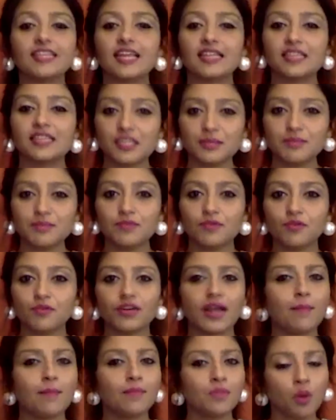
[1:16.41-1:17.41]
that this
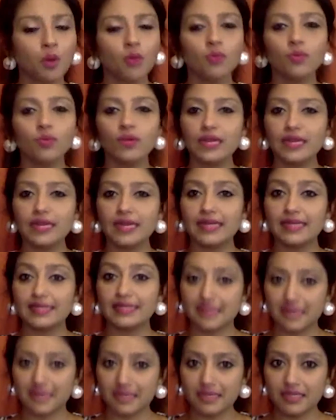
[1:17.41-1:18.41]
program not only lends
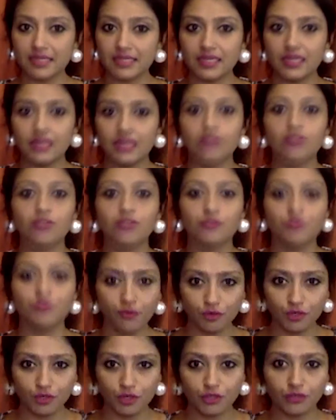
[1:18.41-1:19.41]
certainty to the
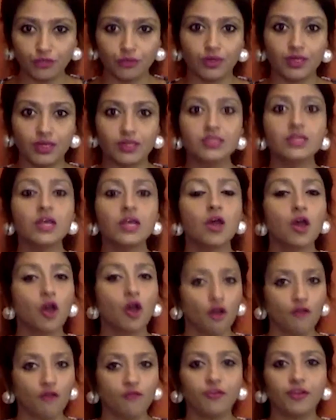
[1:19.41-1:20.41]
future tours
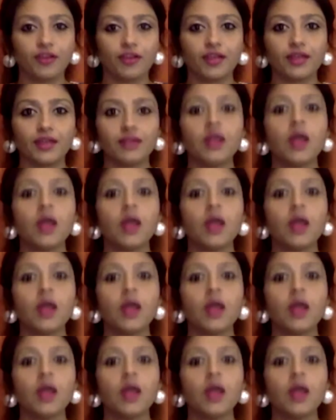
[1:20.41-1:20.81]
of cricket,